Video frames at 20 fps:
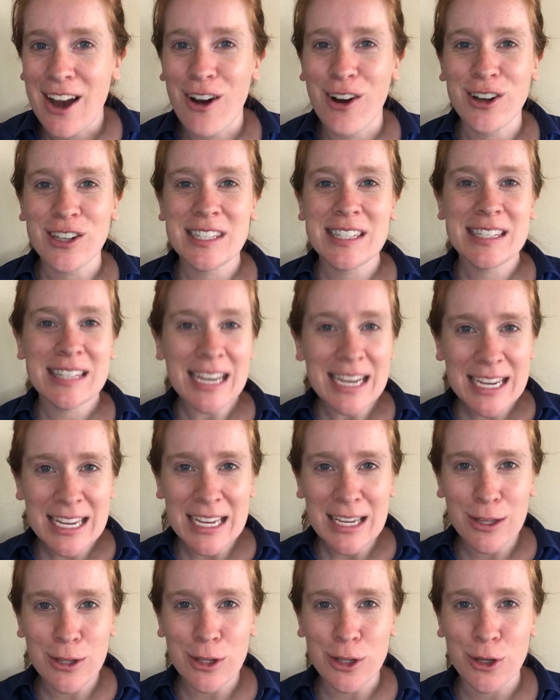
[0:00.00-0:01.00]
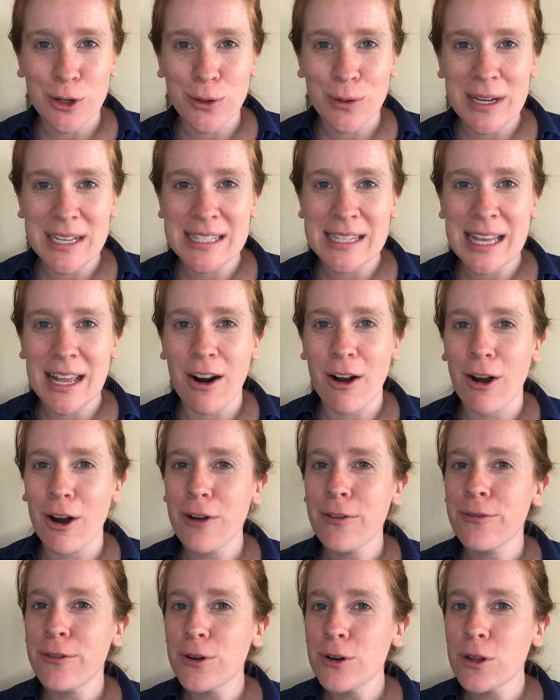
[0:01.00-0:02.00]
Our second clue is that
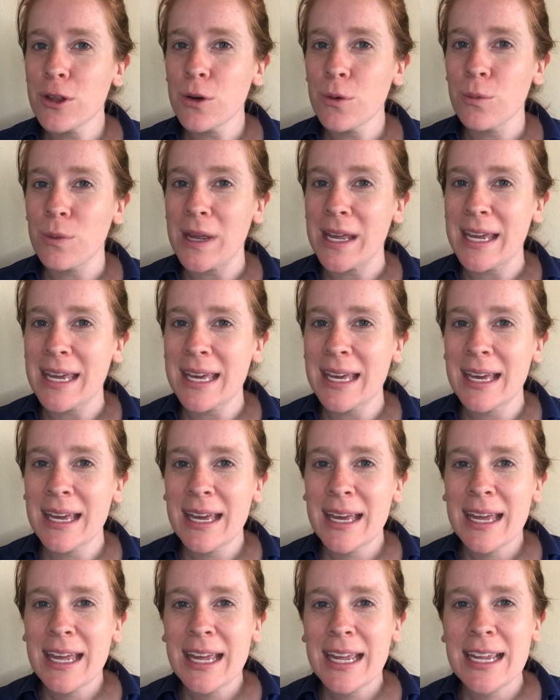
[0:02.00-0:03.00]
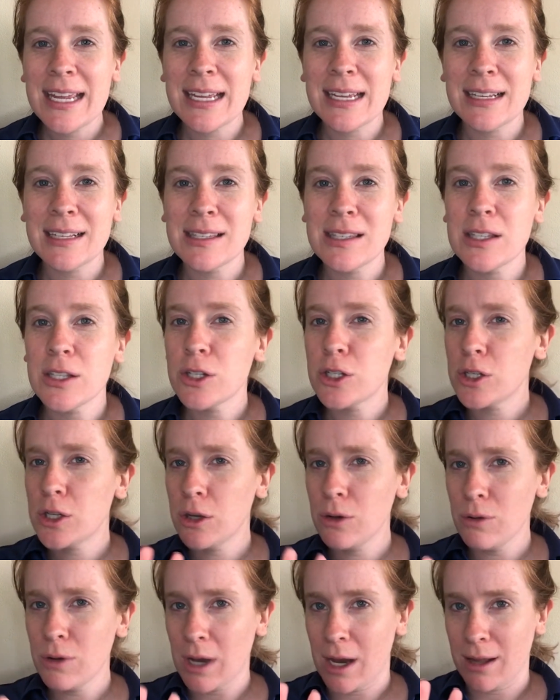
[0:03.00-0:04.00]
our food of the week is
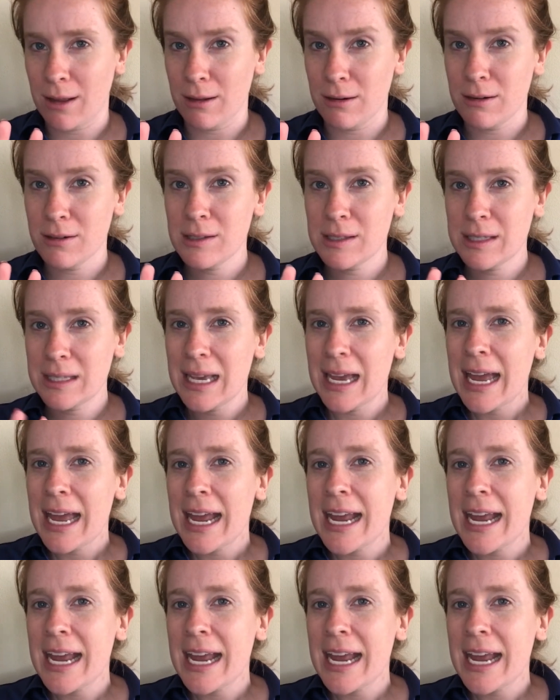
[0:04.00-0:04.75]
two colors.